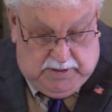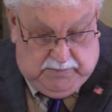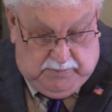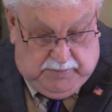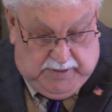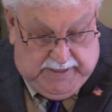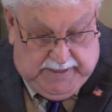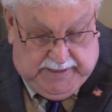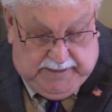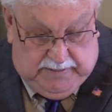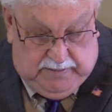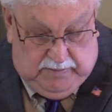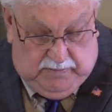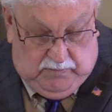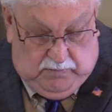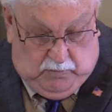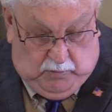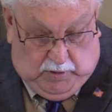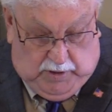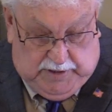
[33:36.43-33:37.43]

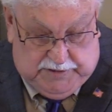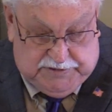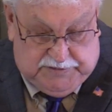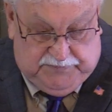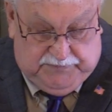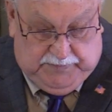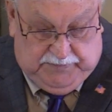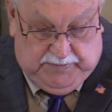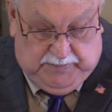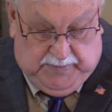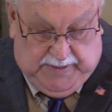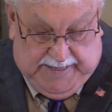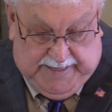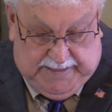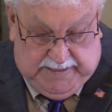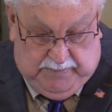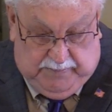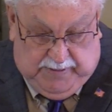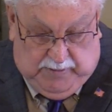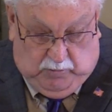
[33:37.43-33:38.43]
being washed from the
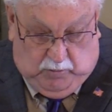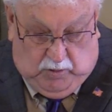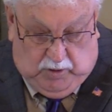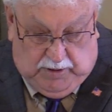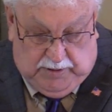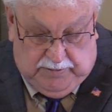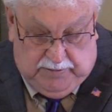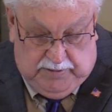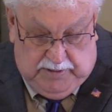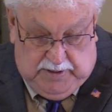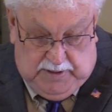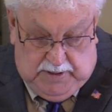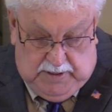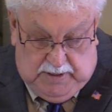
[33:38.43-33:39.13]
body by water.